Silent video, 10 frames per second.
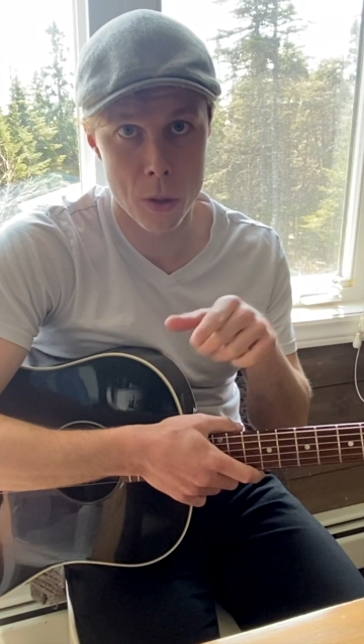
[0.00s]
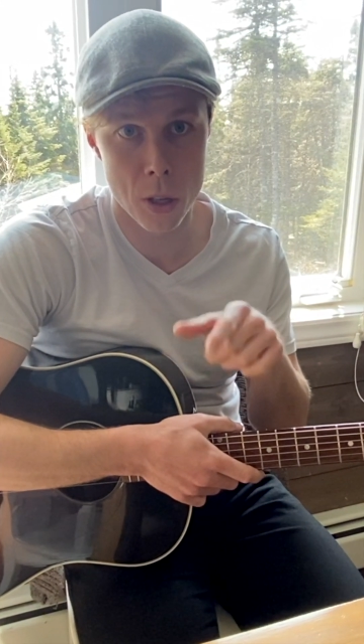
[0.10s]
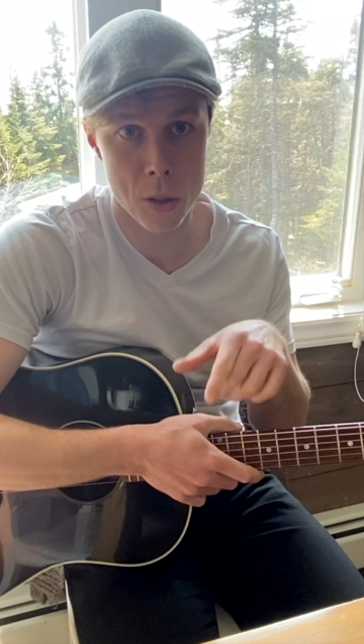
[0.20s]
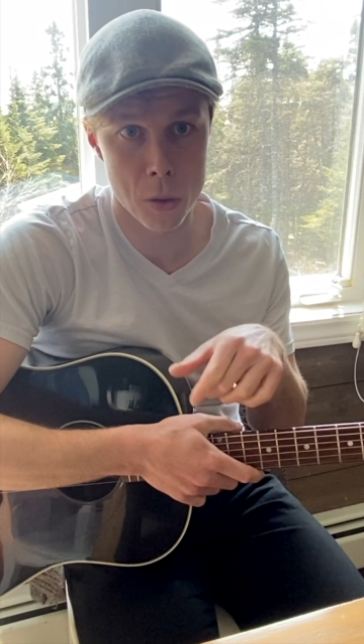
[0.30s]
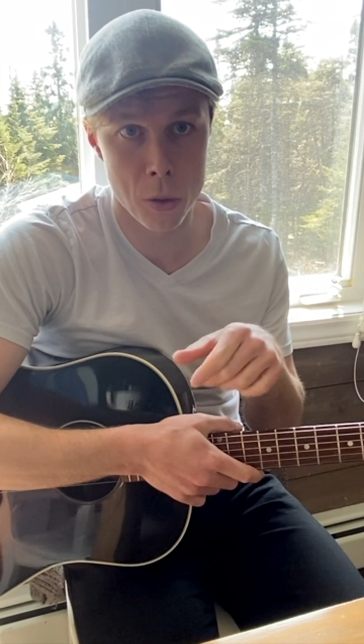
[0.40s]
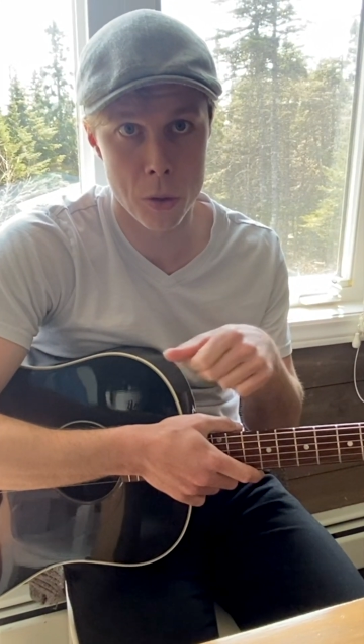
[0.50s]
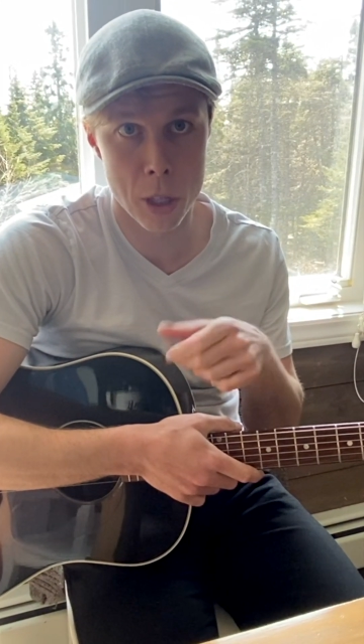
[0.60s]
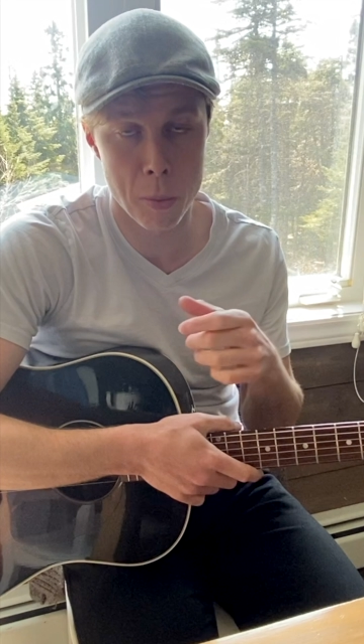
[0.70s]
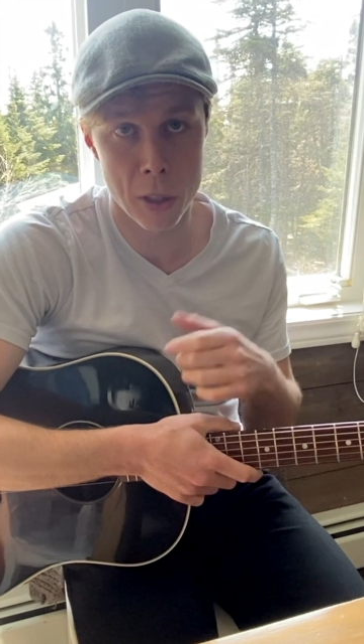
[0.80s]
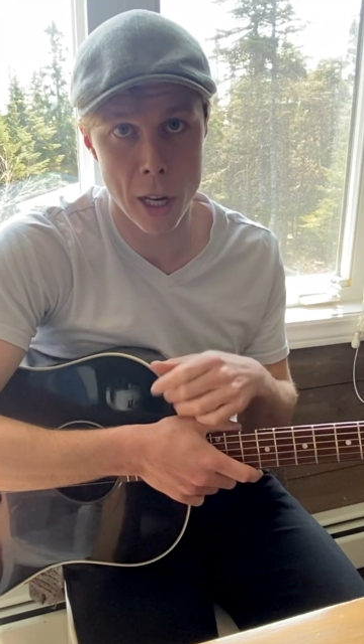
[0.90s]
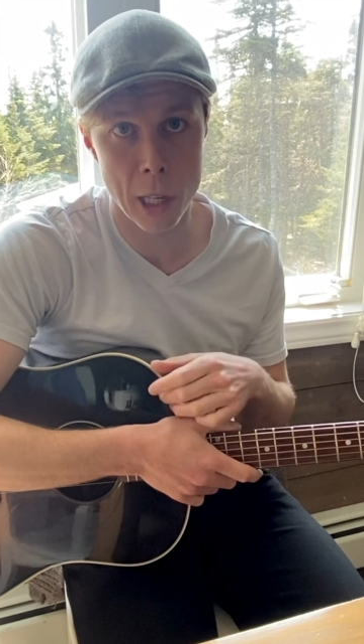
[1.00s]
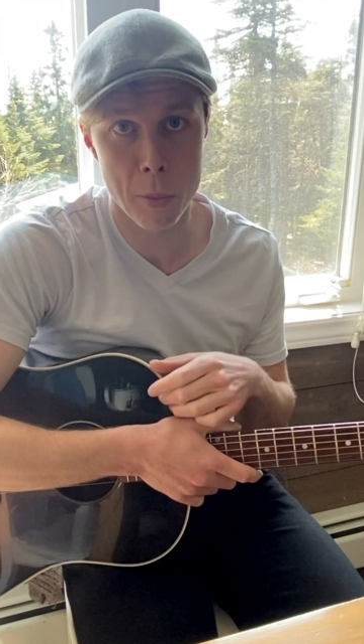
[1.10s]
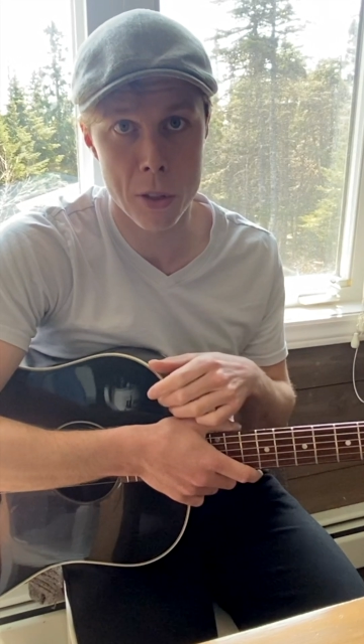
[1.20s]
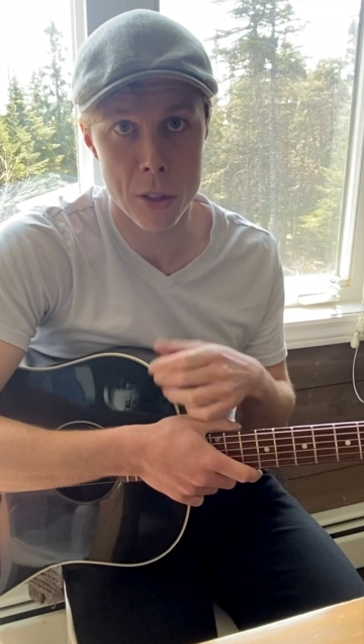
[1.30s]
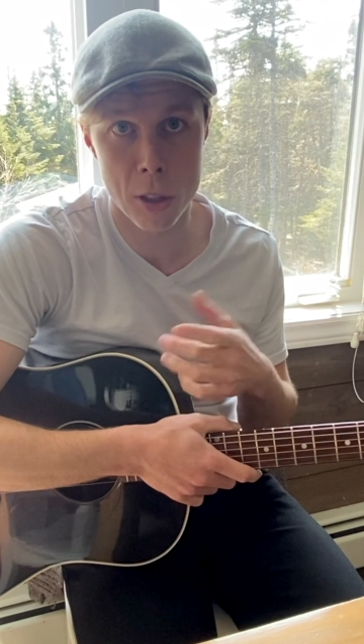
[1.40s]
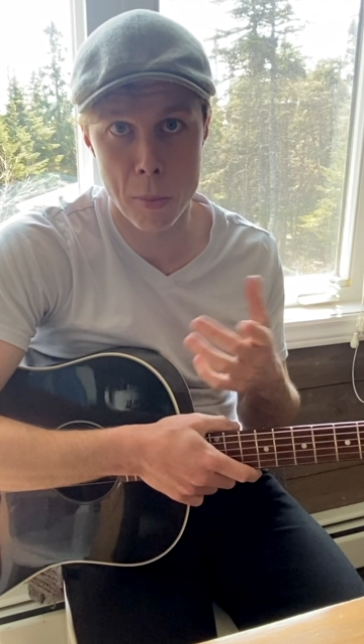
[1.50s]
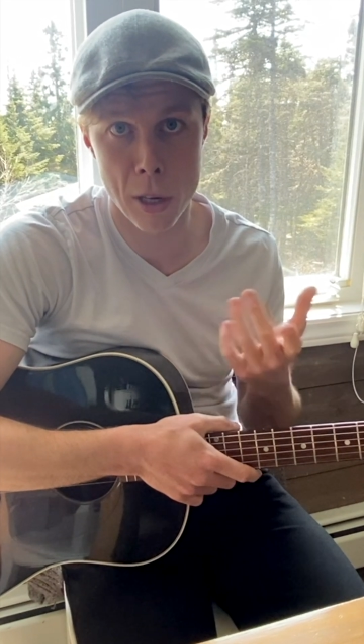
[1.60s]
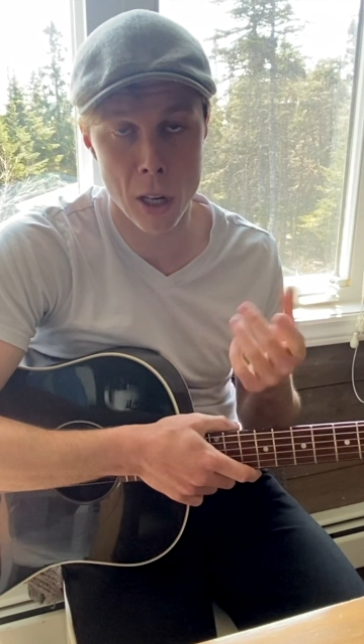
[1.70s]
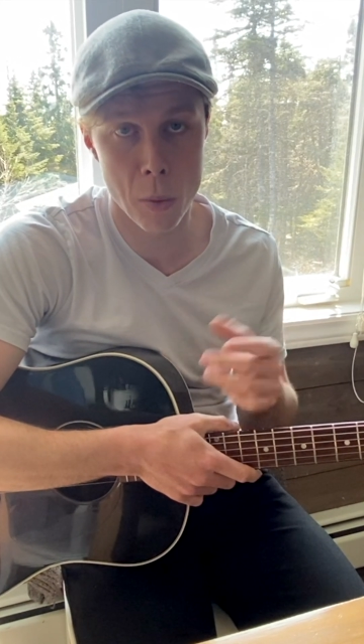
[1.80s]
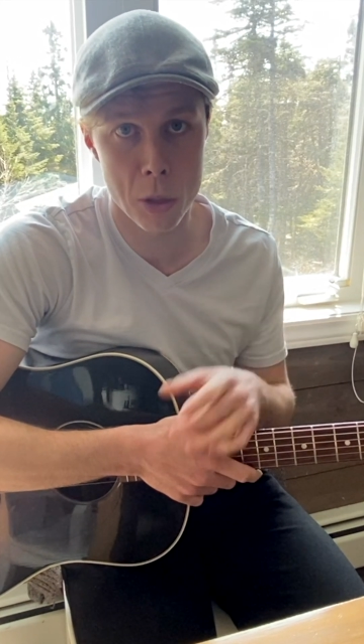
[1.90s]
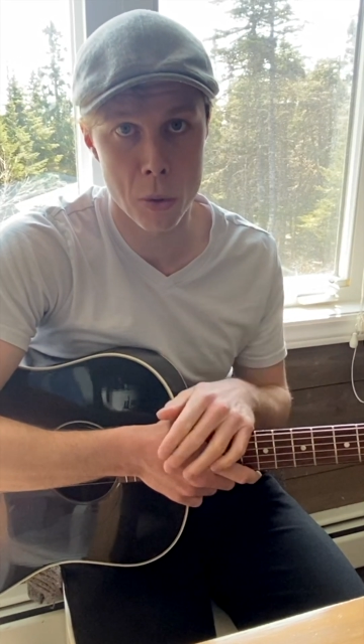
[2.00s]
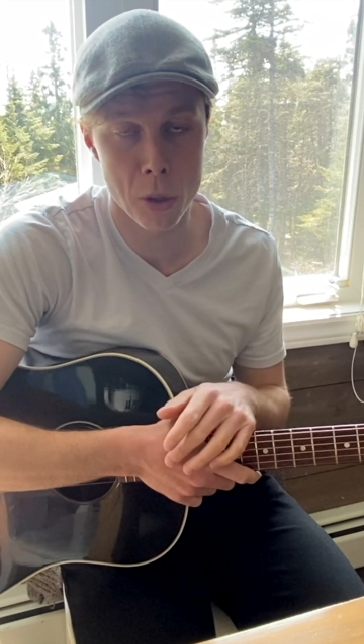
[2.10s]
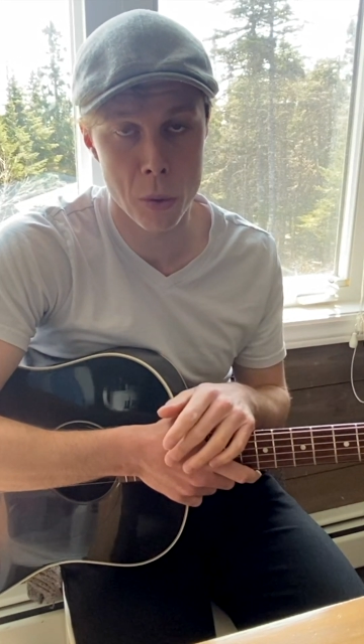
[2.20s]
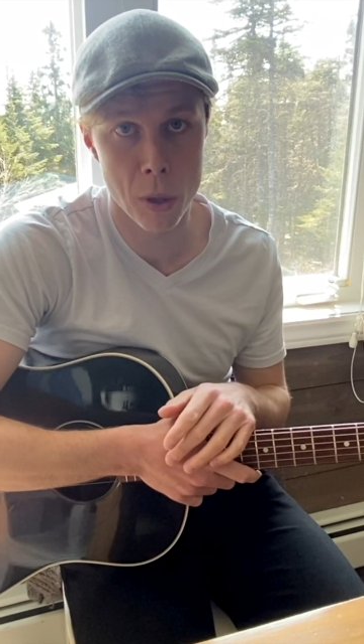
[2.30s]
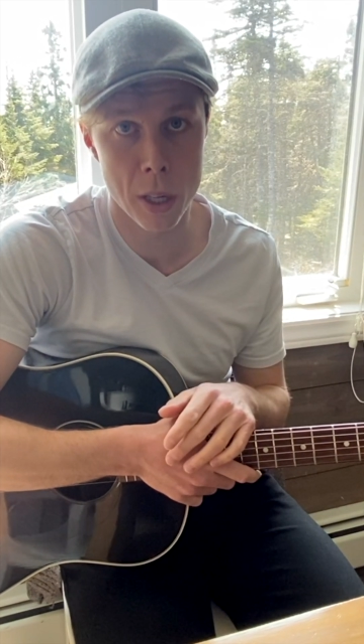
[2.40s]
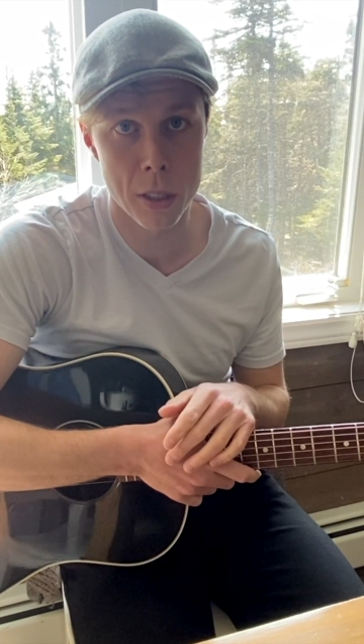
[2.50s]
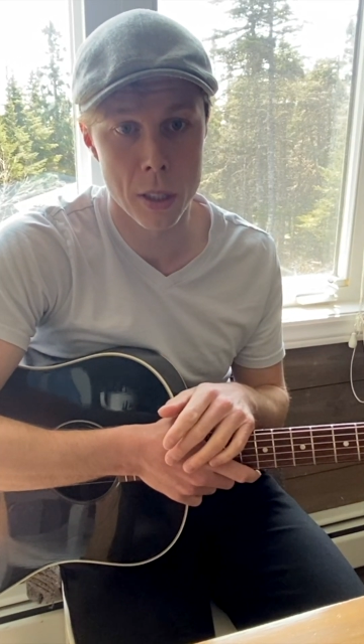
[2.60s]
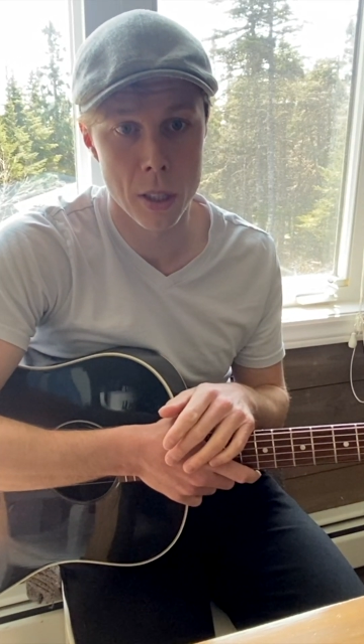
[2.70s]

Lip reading: also 2 separate documents there, depending on which one you want.